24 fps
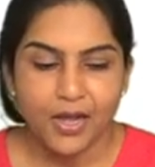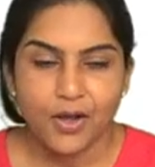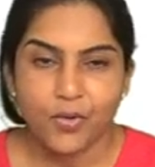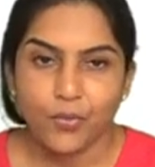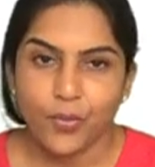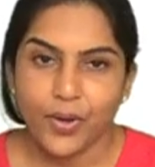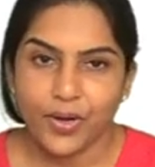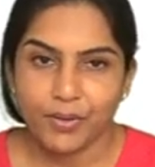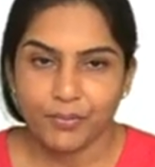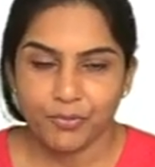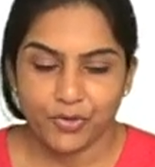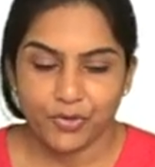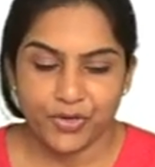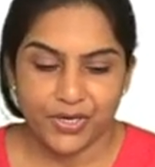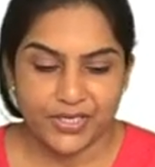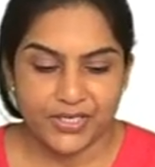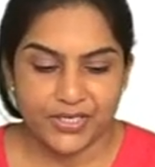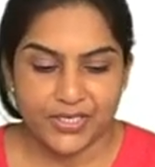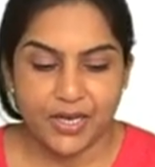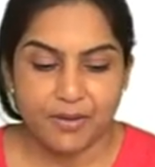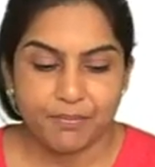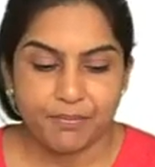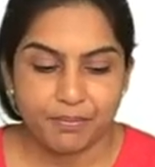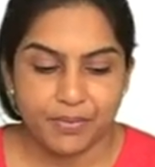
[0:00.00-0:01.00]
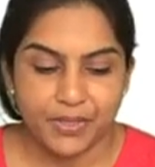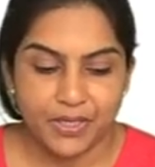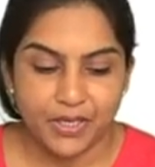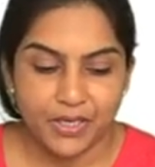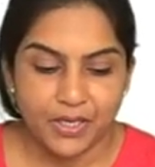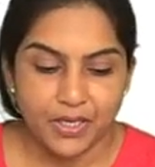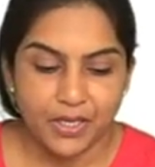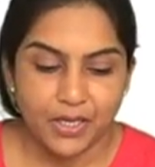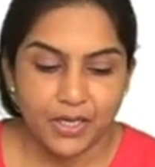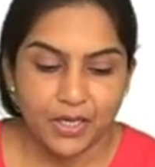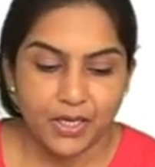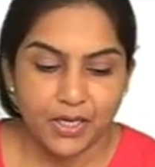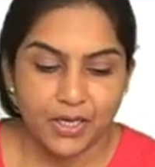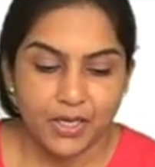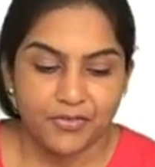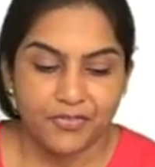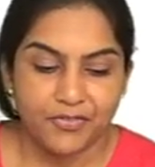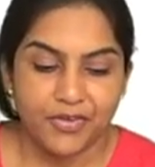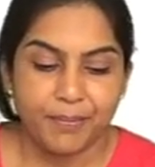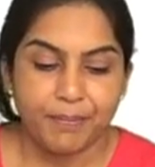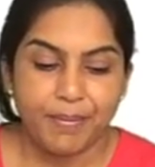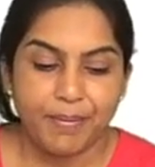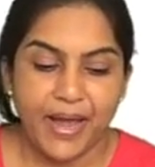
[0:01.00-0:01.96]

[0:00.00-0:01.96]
One more example. We